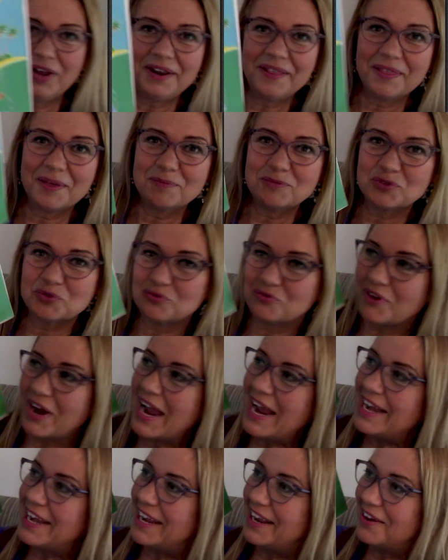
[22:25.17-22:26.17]
of them's
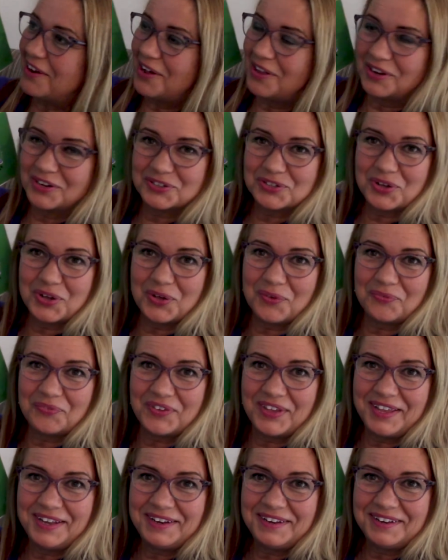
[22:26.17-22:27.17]
riding on a
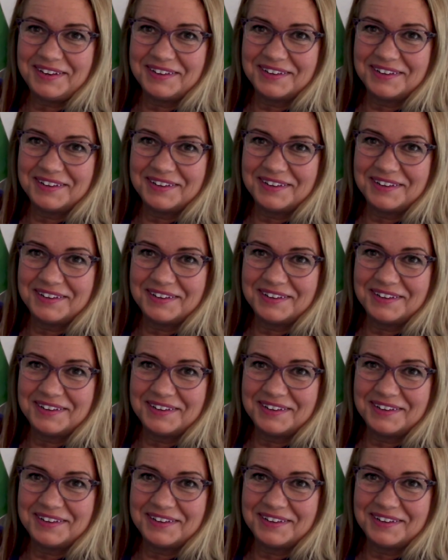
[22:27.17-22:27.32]
dolphin.